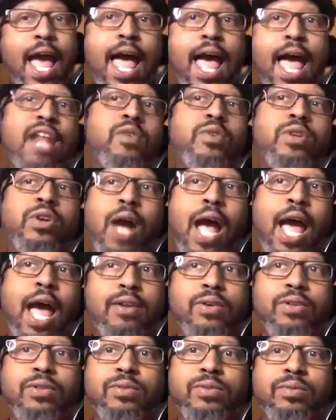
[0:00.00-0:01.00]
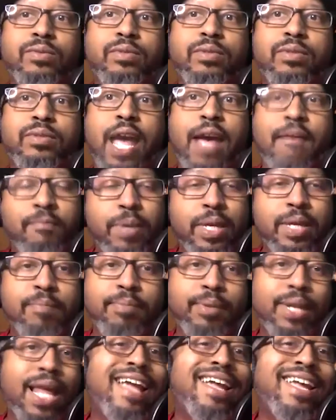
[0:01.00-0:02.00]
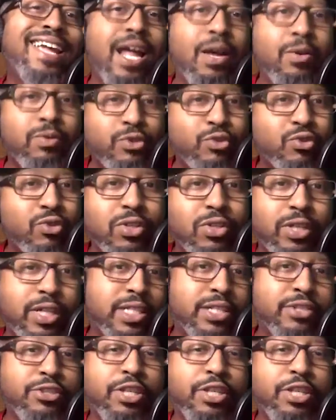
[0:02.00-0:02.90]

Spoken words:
don't know. I've been blackout drunk and shit